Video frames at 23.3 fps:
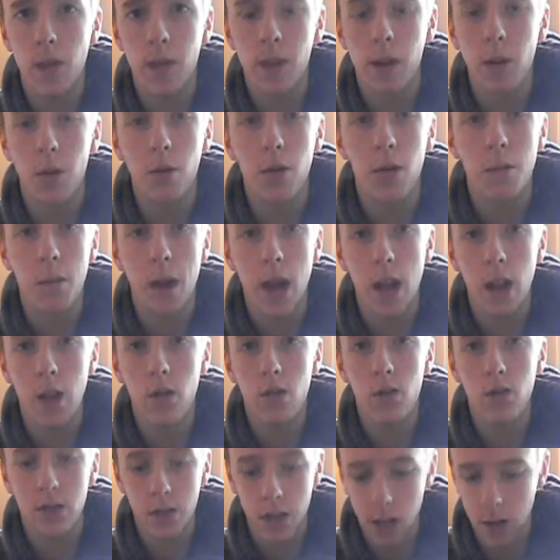and then go to the
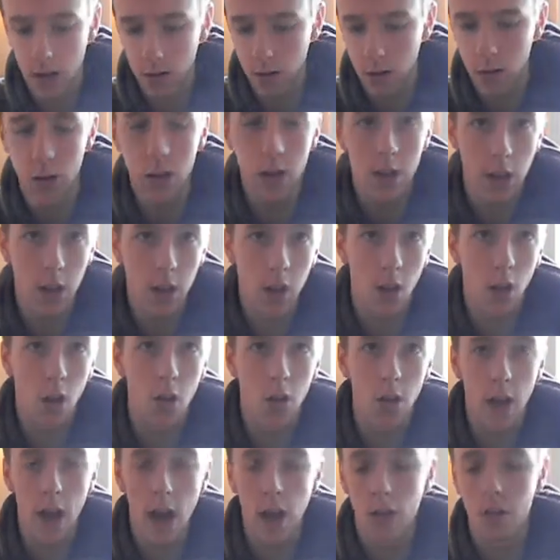manuals, and it'll tell you
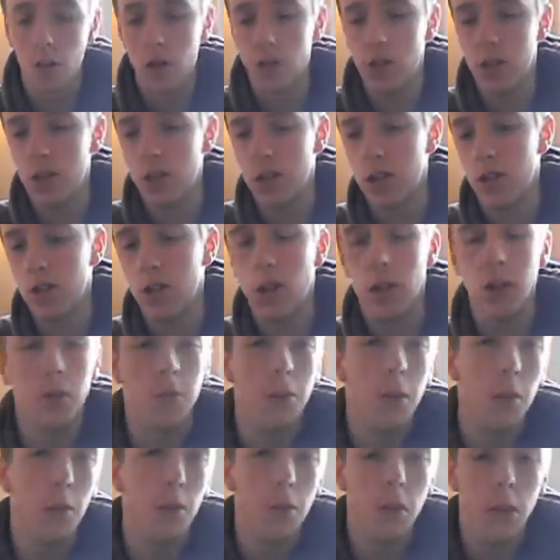all the Allen wrenches that you need.
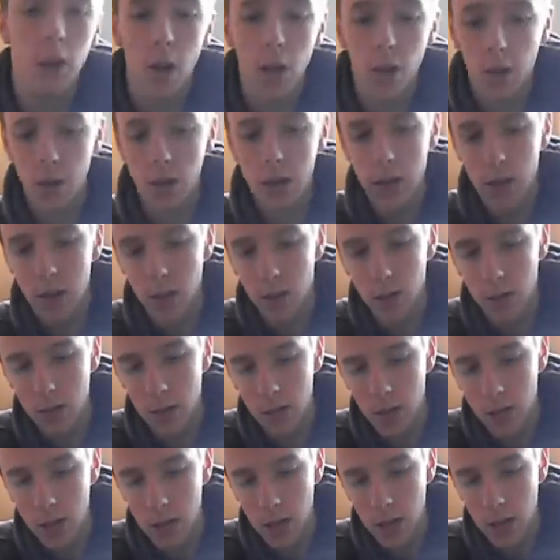But really all you need to do
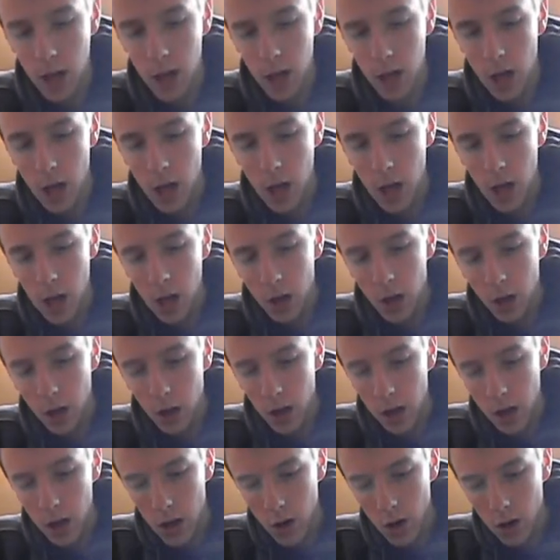is
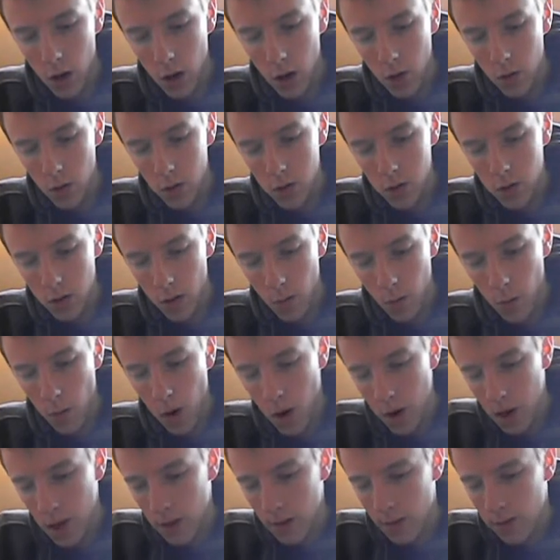go to
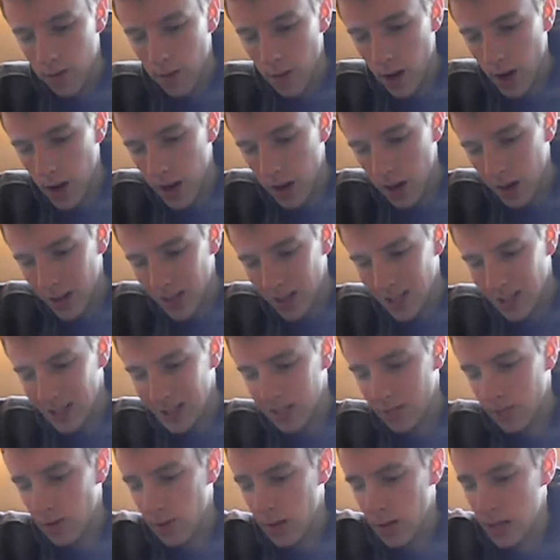where you can find all
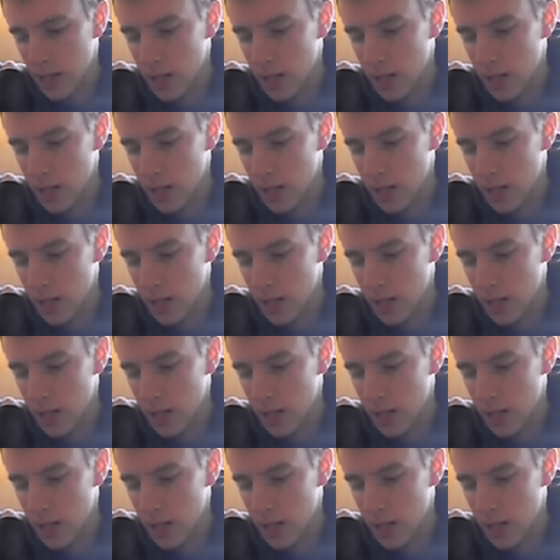of